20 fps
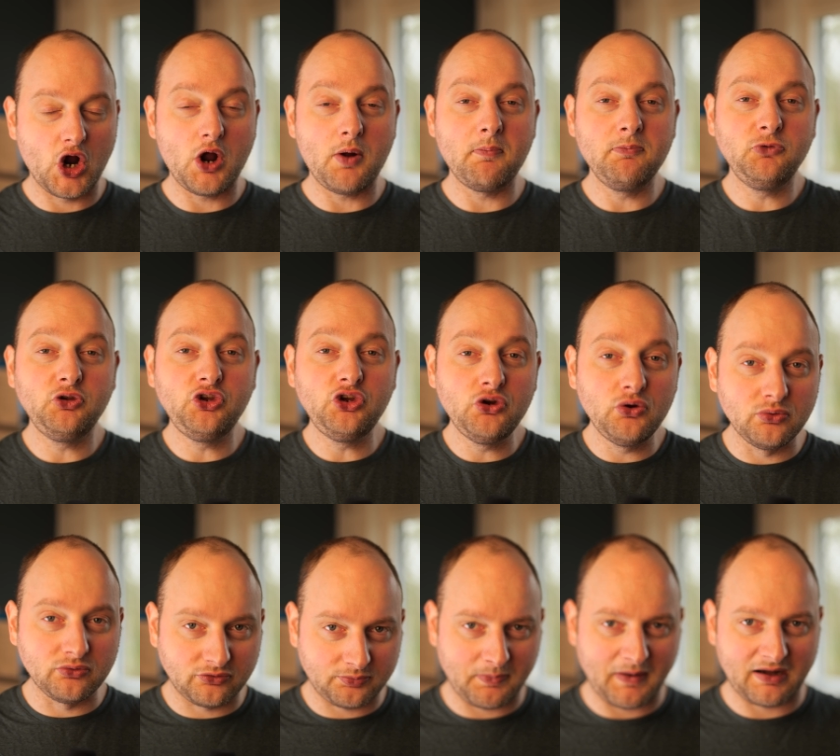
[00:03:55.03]
a
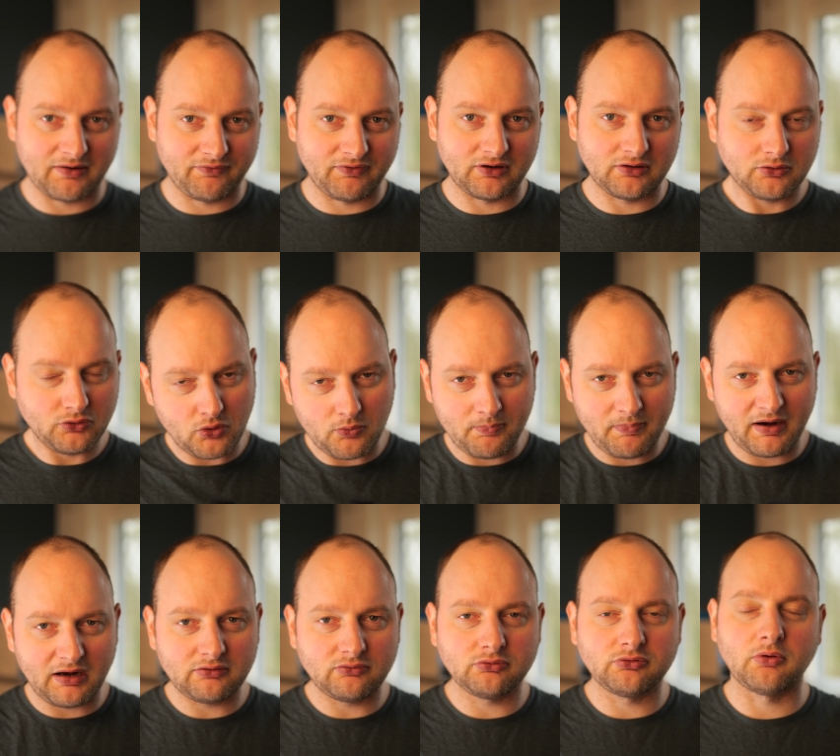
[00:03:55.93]
huge benefit
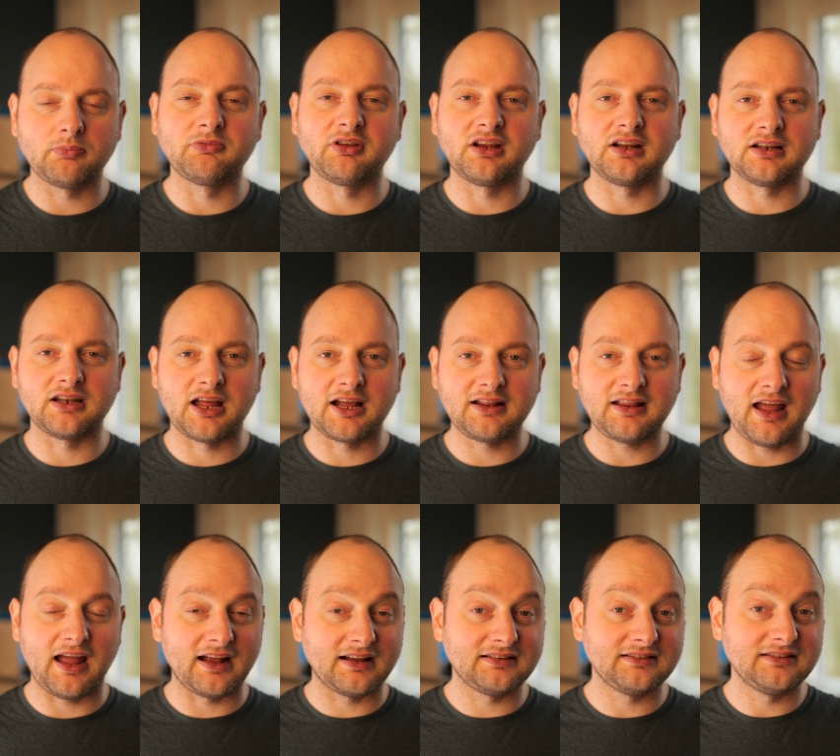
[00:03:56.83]
compared to something like
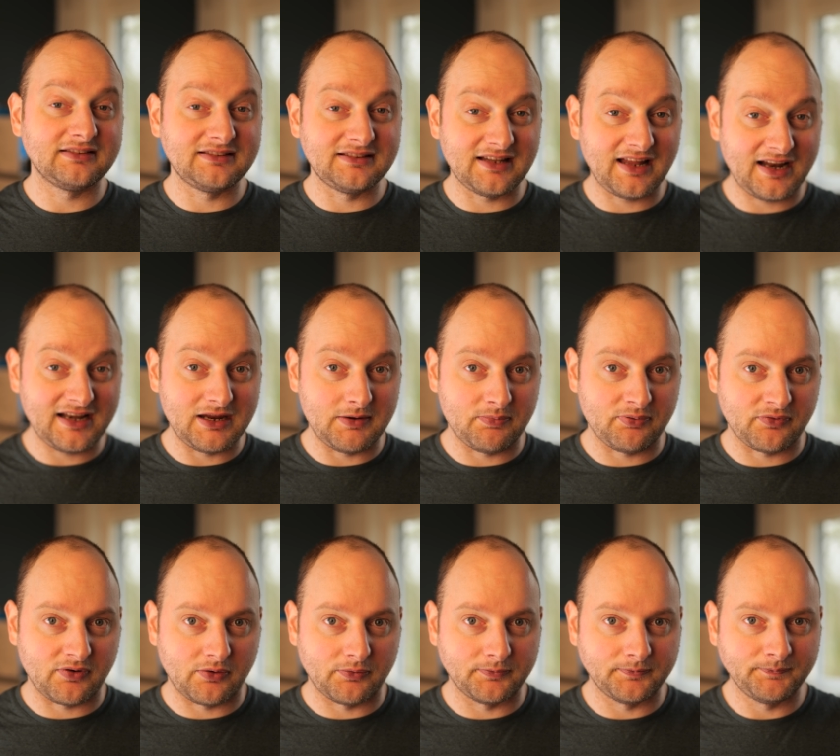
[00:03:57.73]
the X90
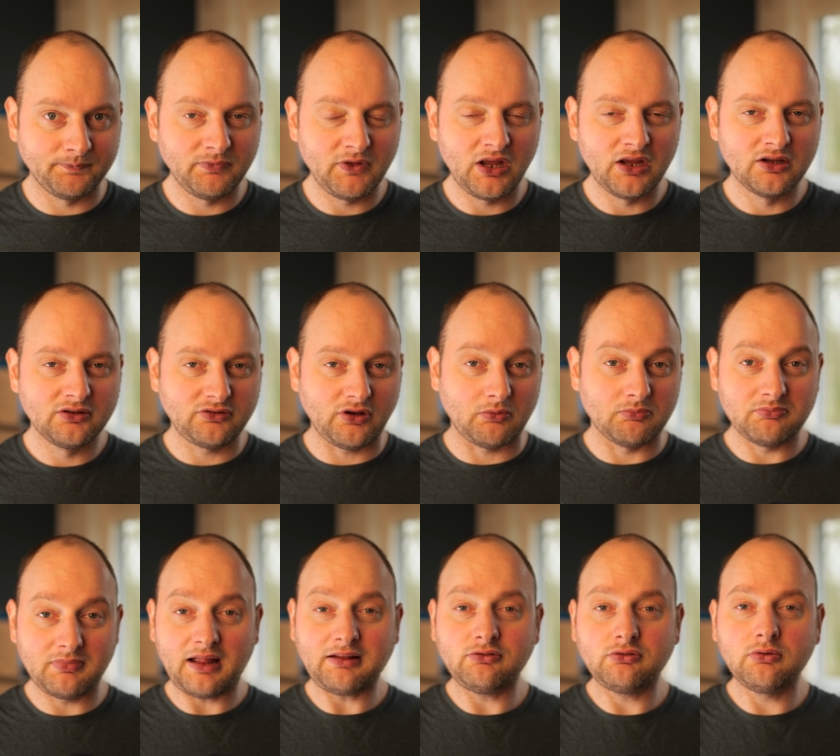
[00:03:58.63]
Pro. So
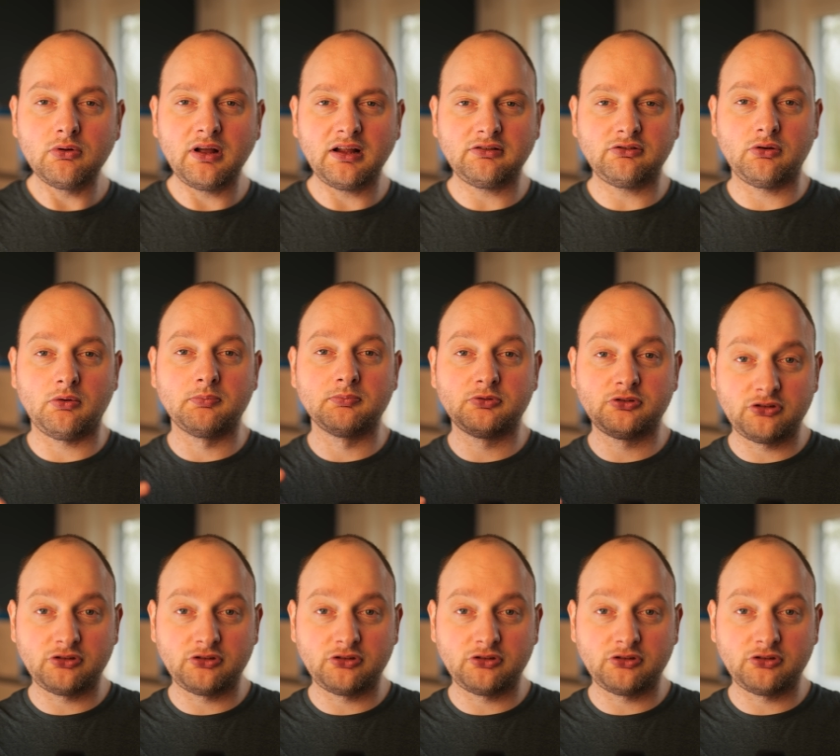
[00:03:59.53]
let's look at some